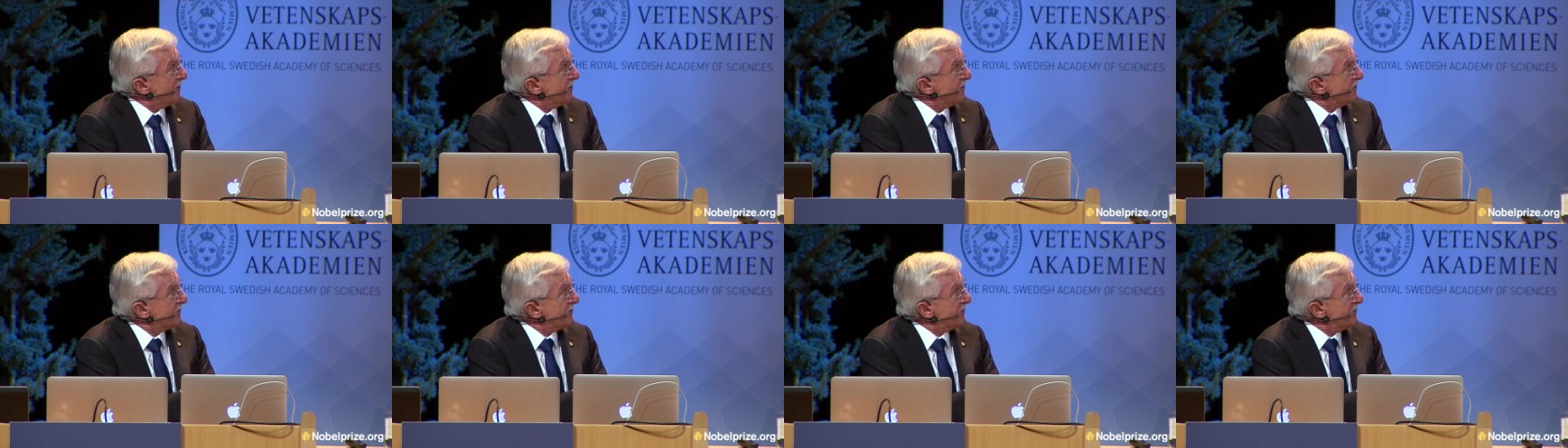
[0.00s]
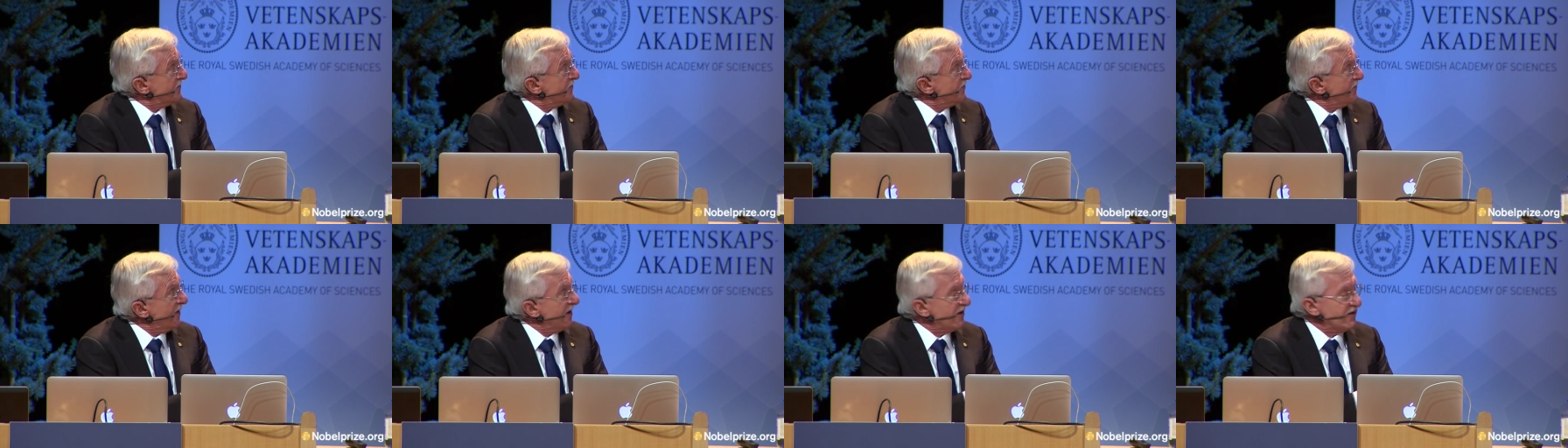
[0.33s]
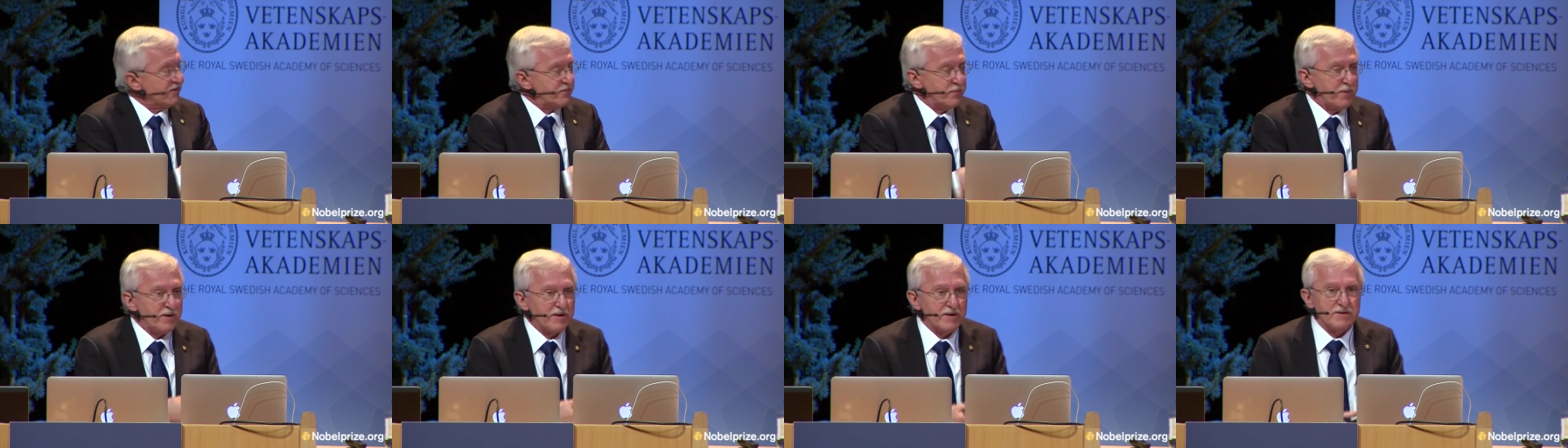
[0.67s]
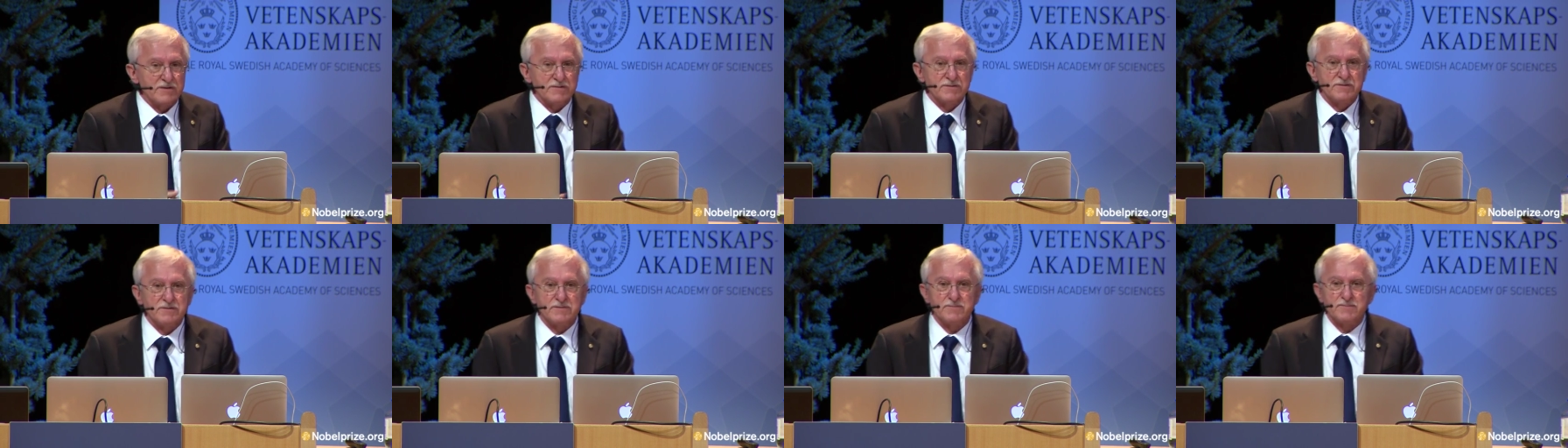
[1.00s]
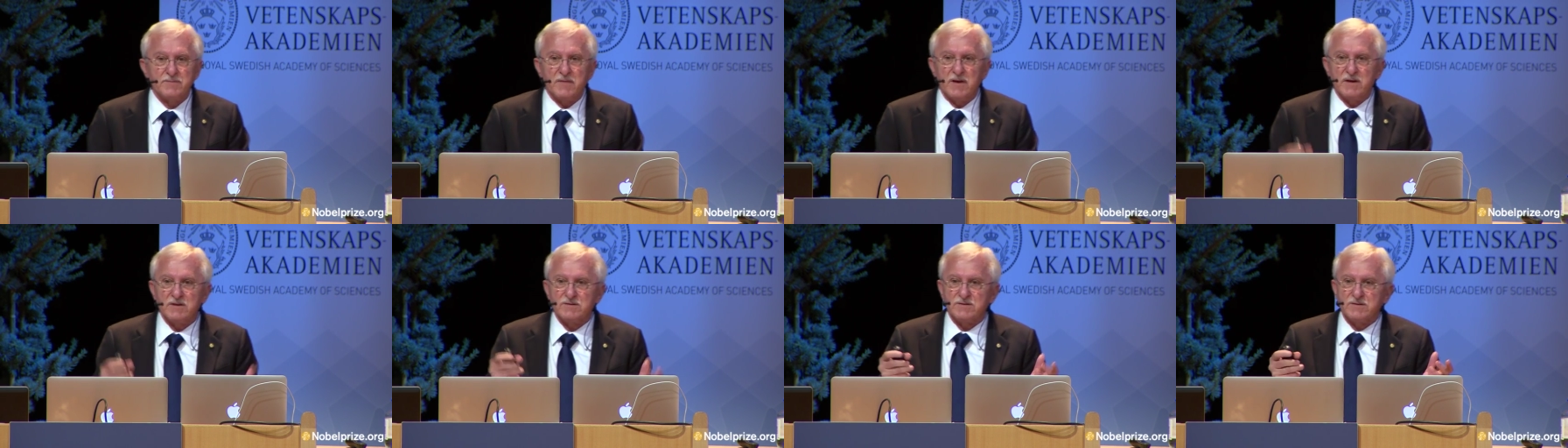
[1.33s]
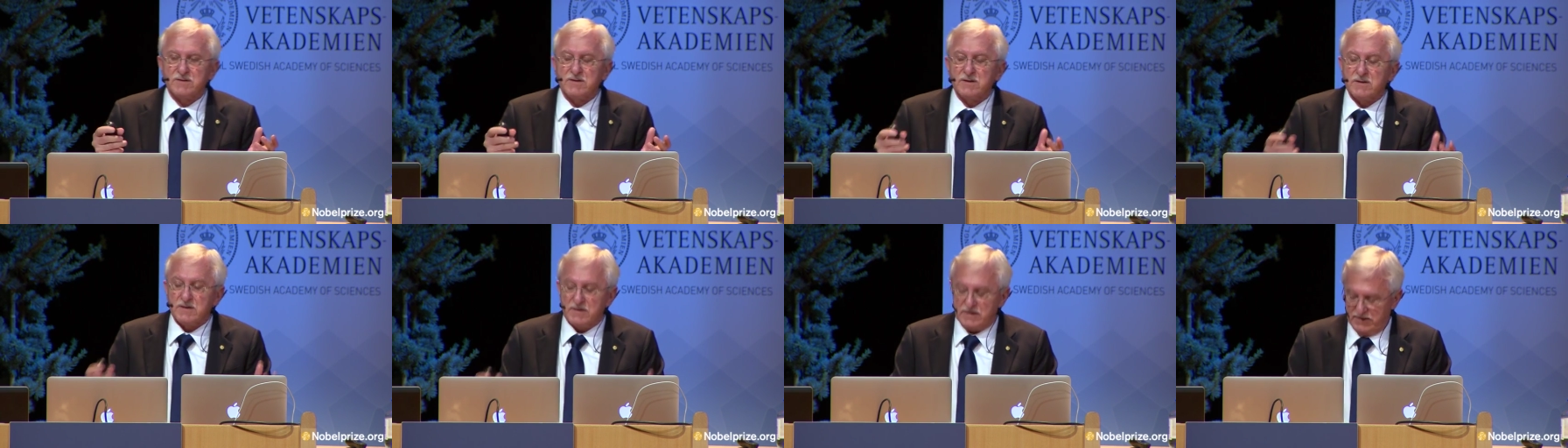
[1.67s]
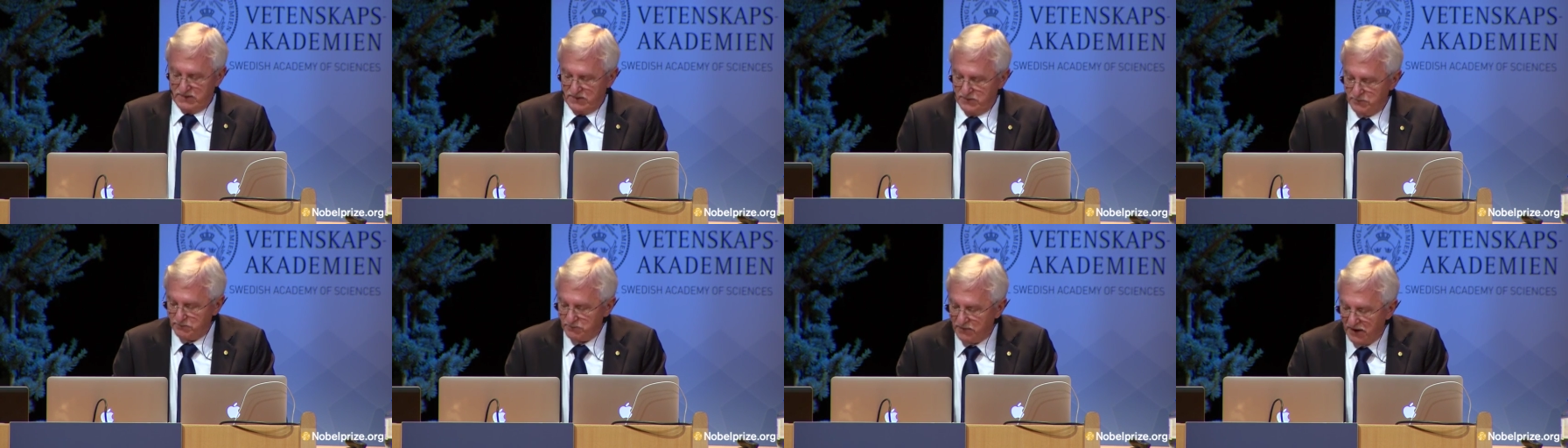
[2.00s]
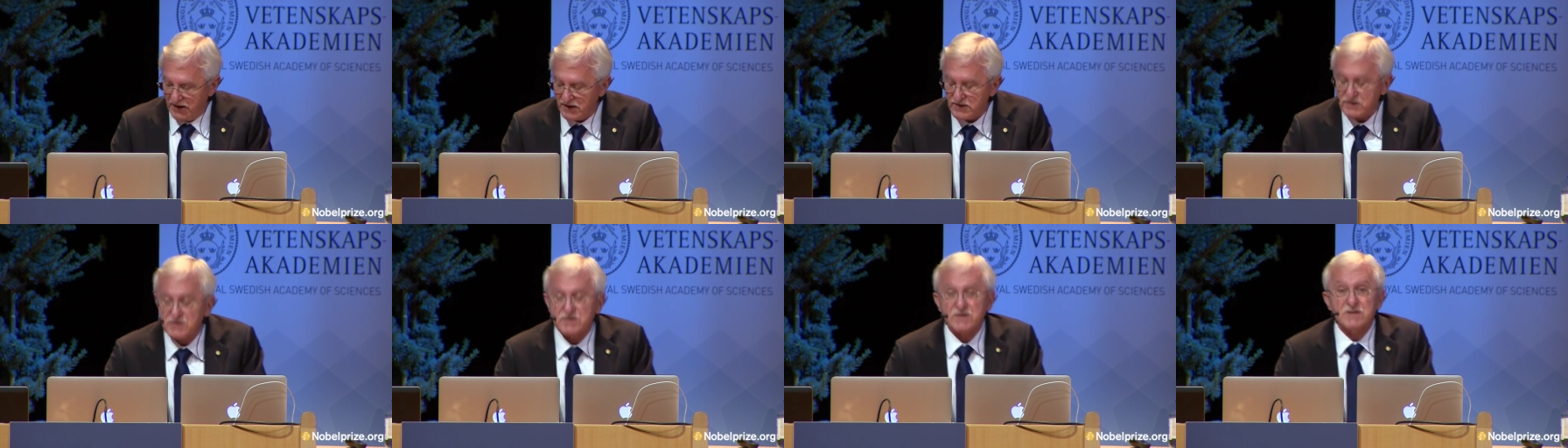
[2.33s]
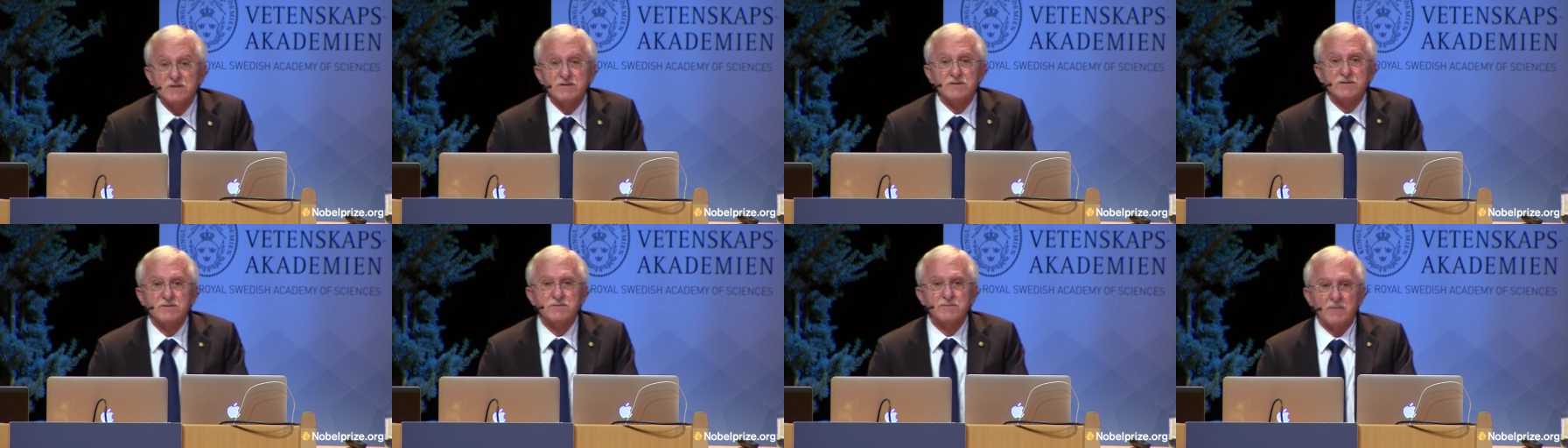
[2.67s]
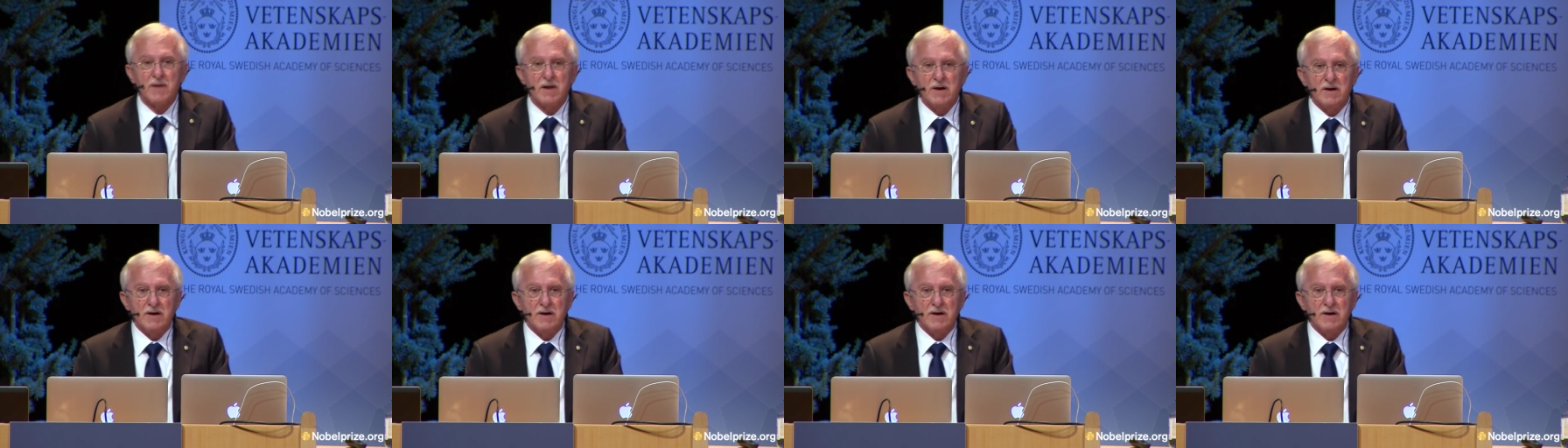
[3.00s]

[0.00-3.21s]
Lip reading: those base pairs as the basis